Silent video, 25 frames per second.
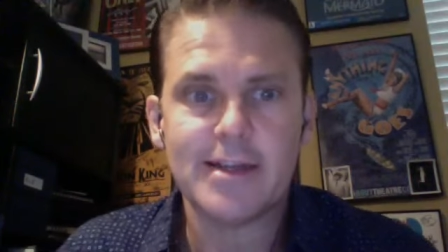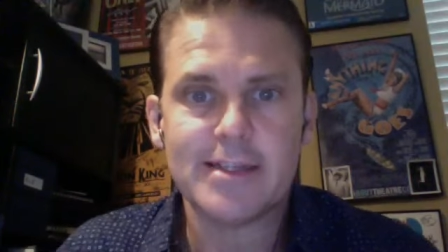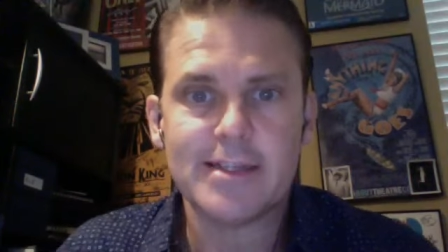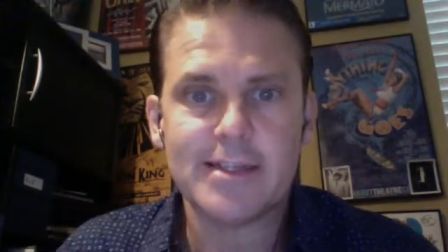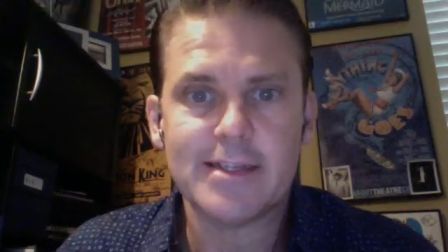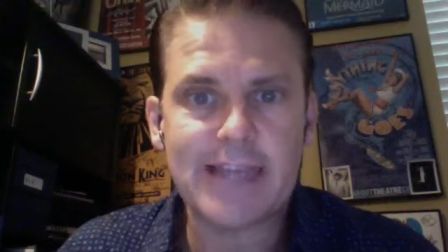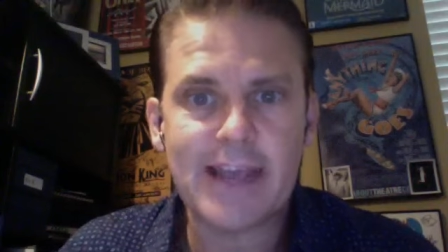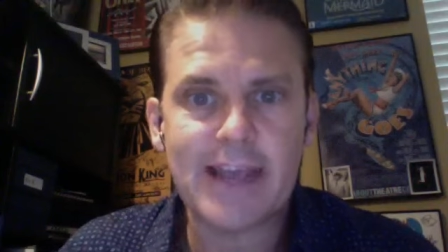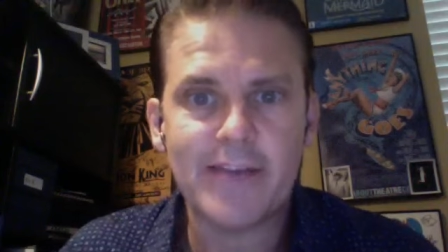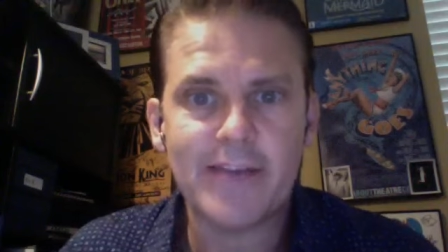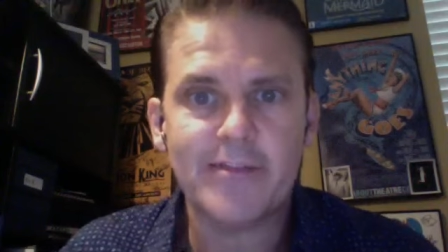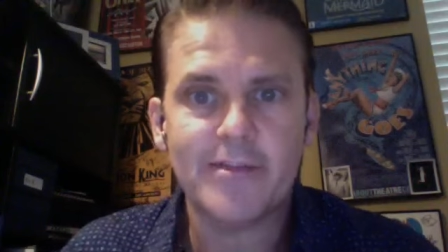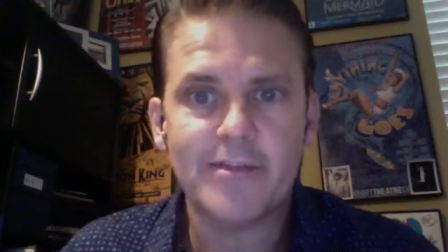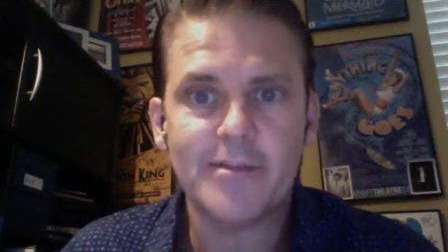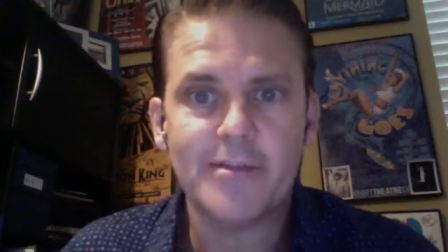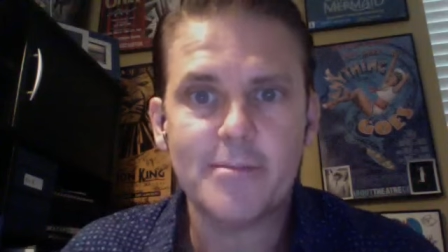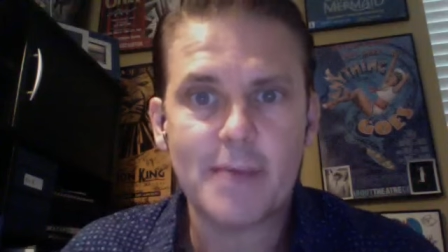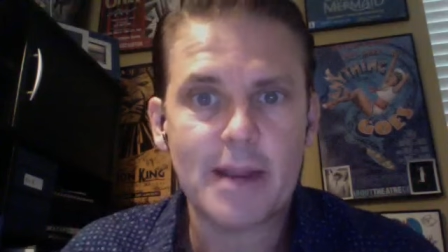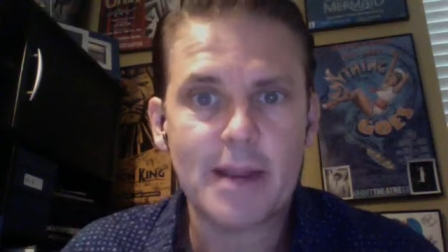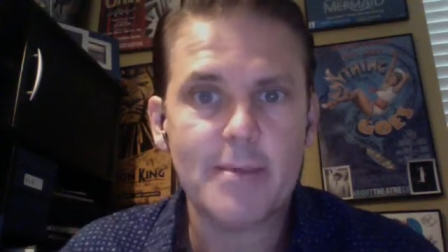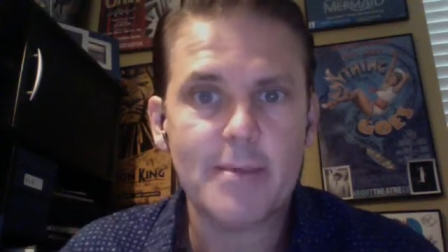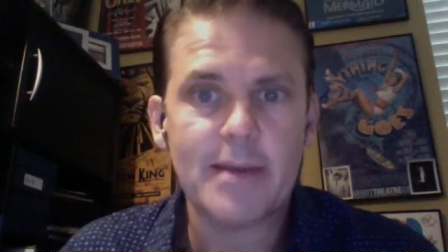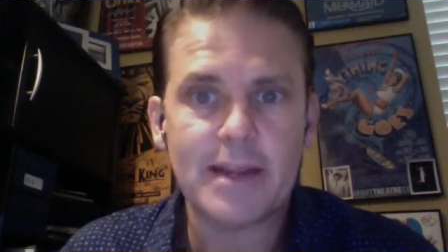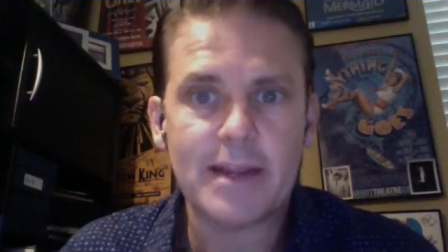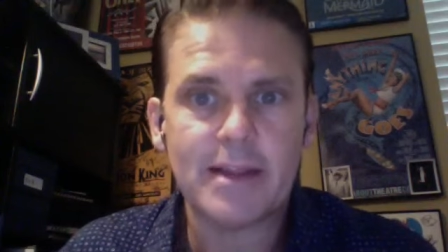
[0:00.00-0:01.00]
saved
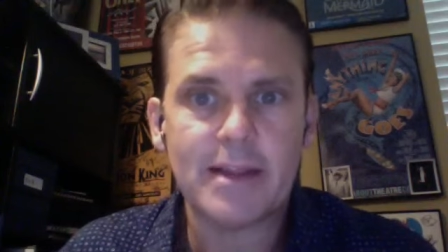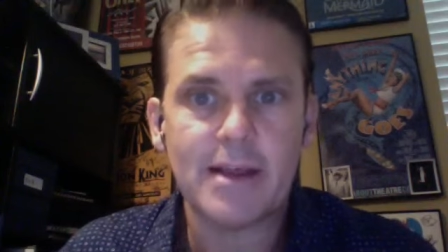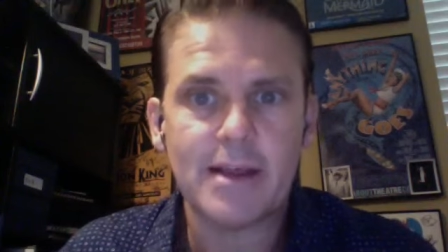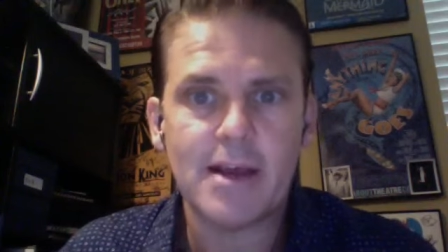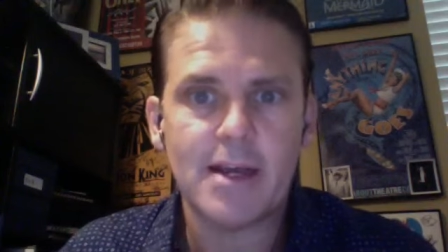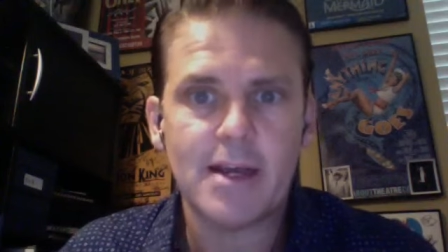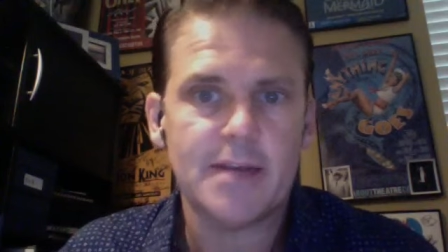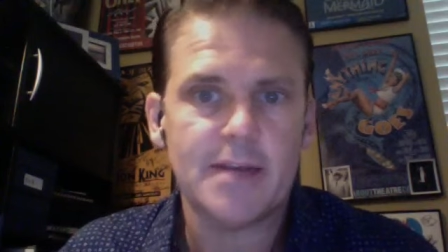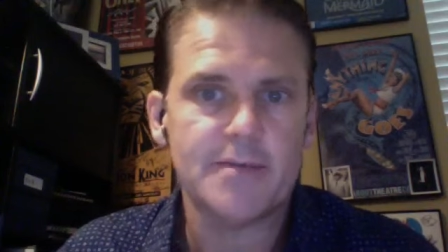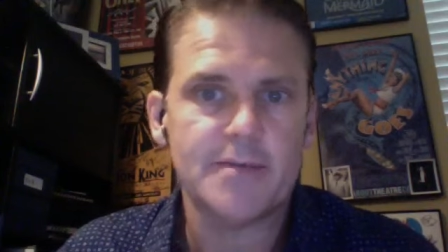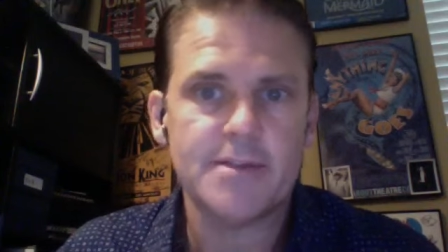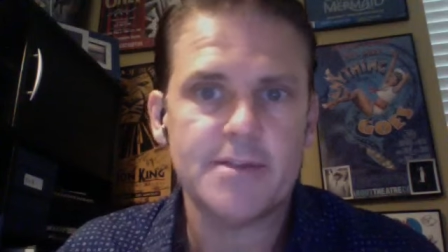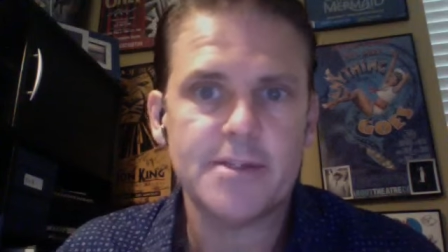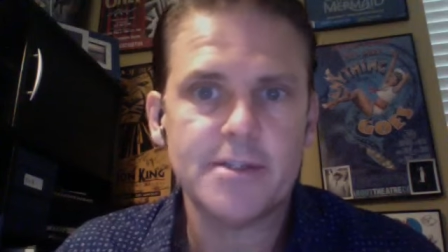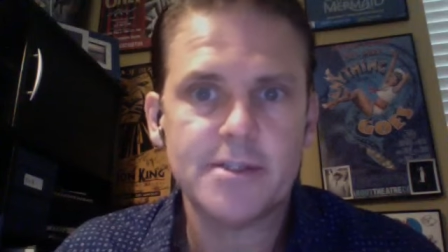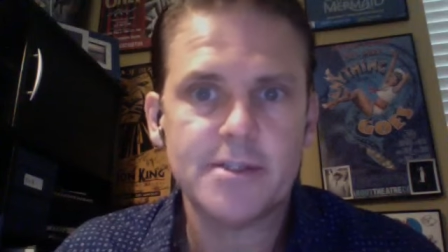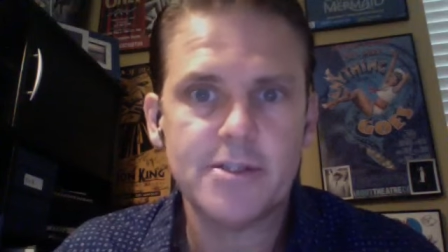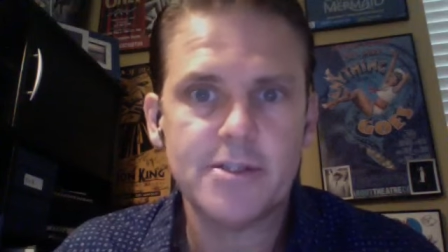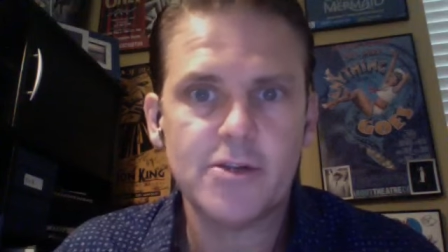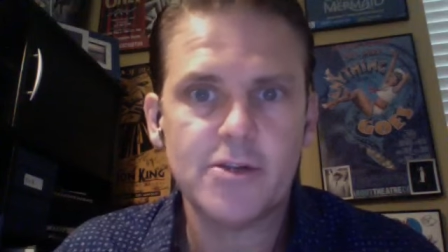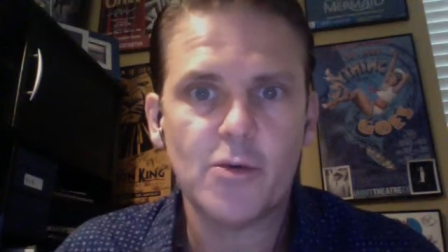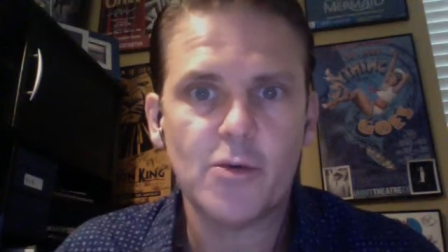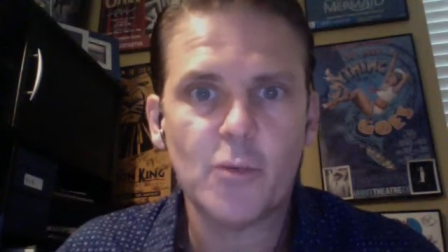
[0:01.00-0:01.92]
many many lives you know